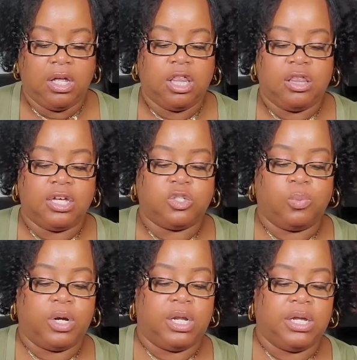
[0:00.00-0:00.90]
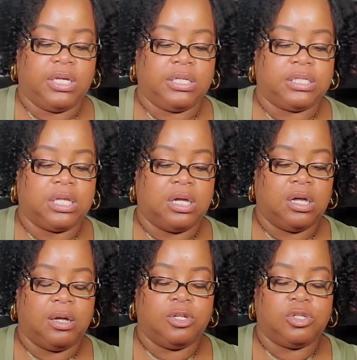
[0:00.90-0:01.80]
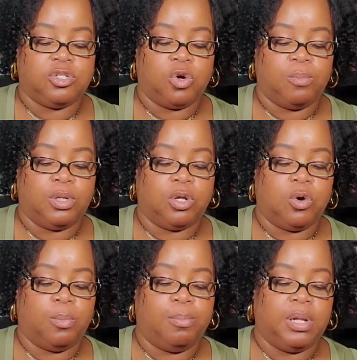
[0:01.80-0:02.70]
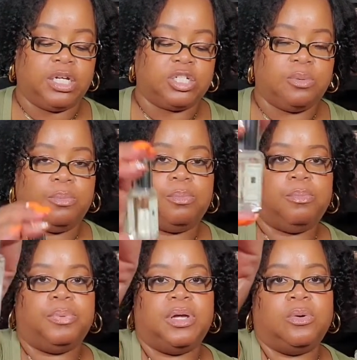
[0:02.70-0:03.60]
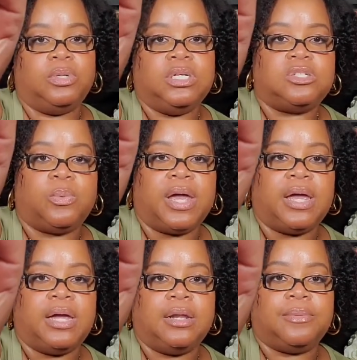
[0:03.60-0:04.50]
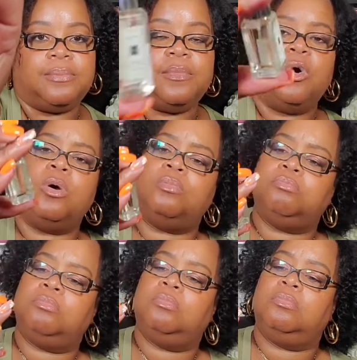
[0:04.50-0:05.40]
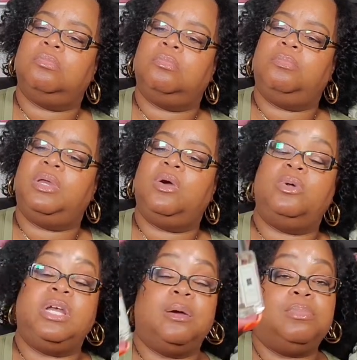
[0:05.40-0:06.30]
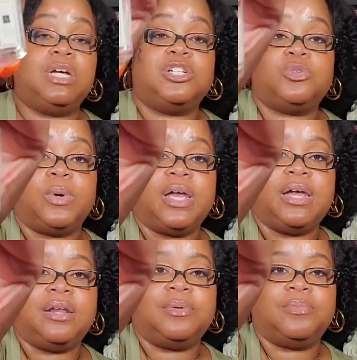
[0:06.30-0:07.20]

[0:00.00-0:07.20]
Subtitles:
This one is the Jo Malone Blush and Peony Suede, or Peony and Blush Suede.